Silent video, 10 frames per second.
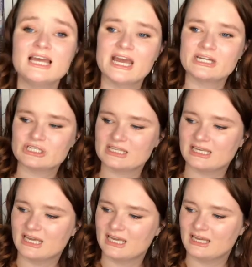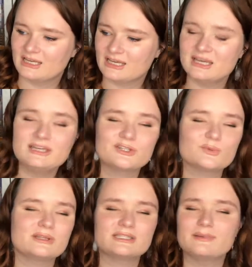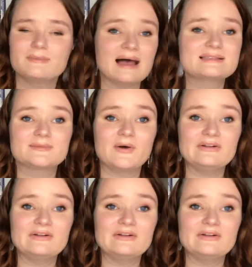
and just like he just wants to play basketball